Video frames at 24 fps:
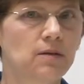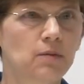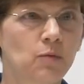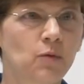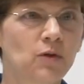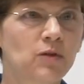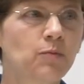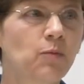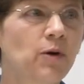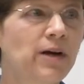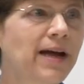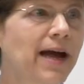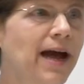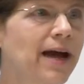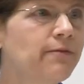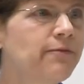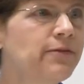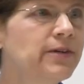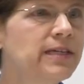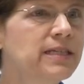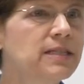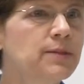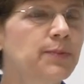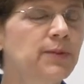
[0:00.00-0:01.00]
With more
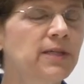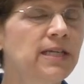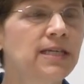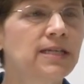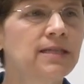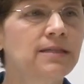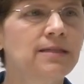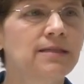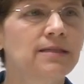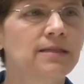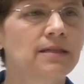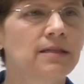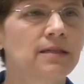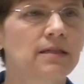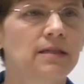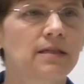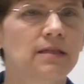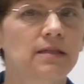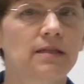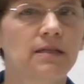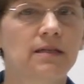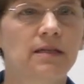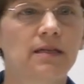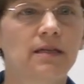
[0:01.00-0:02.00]
confidence, please.
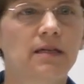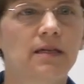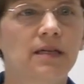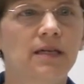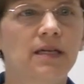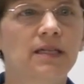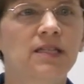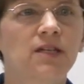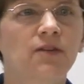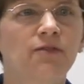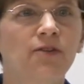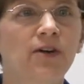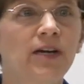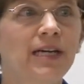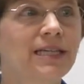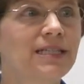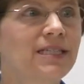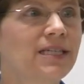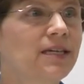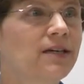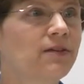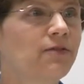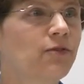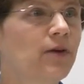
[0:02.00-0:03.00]
It's a
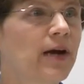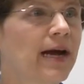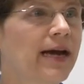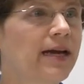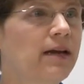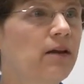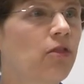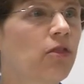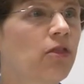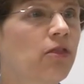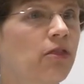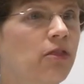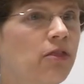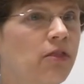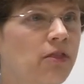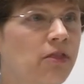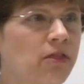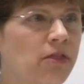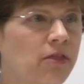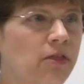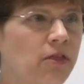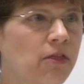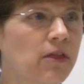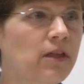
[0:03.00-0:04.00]
fricative, right?
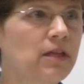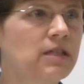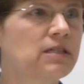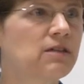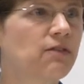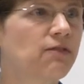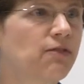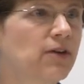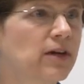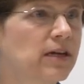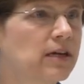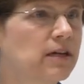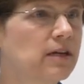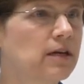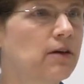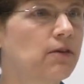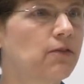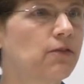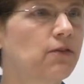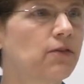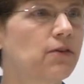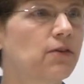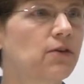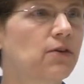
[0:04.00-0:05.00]
The is a
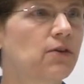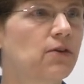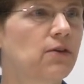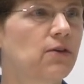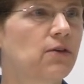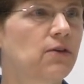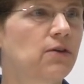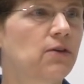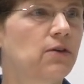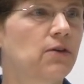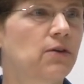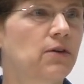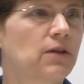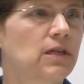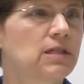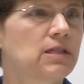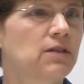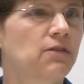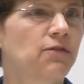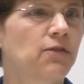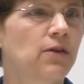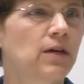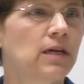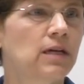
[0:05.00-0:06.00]
fricative. It's
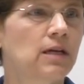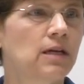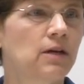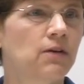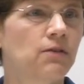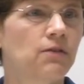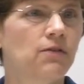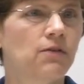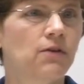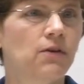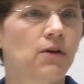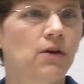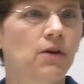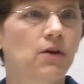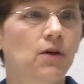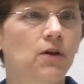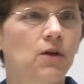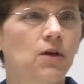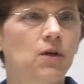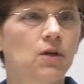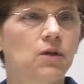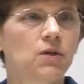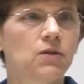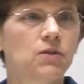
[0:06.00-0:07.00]
a fricative.
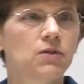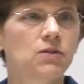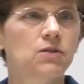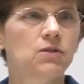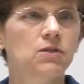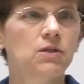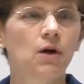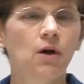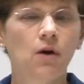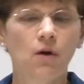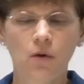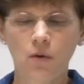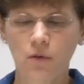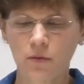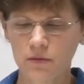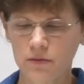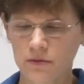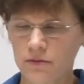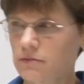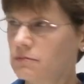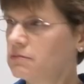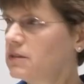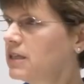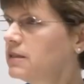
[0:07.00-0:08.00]
So
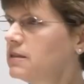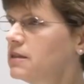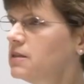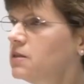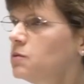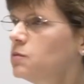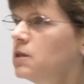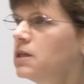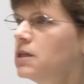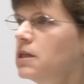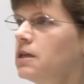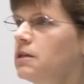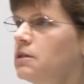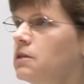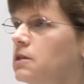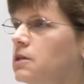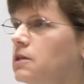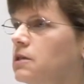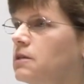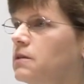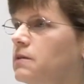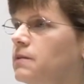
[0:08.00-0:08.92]
that doesn't work either.